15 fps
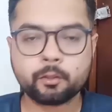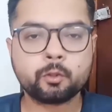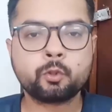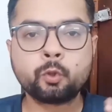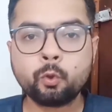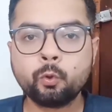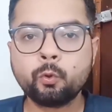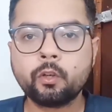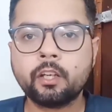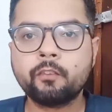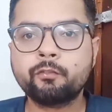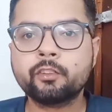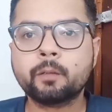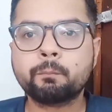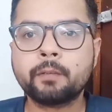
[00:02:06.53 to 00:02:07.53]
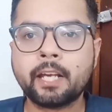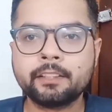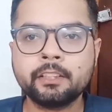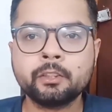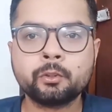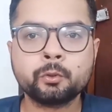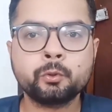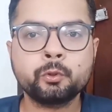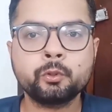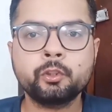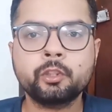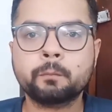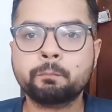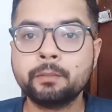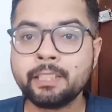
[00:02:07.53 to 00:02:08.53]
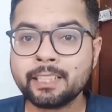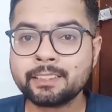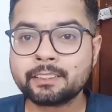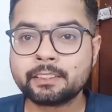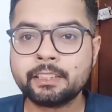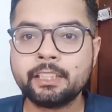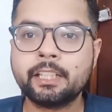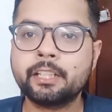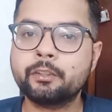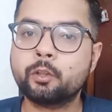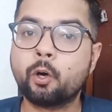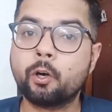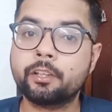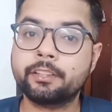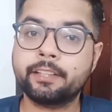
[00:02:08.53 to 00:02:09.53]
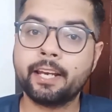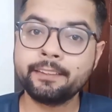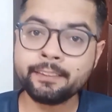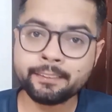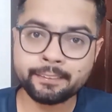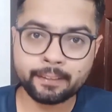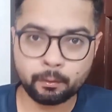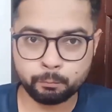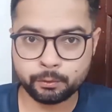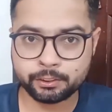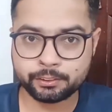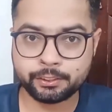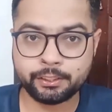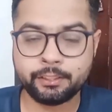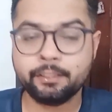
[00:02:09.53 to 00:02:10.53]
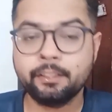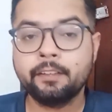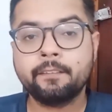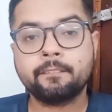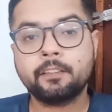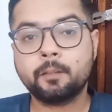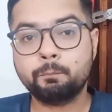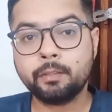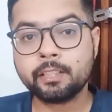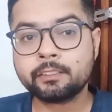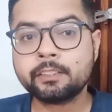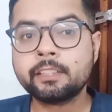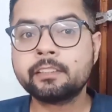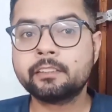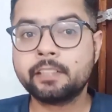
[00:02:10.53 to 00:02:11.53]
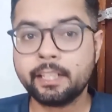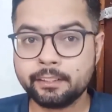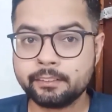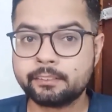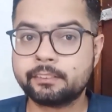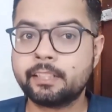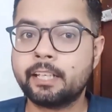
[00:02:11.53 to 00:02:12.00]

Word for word: So if you're planning to do your PhD in organic chemistry, the basic things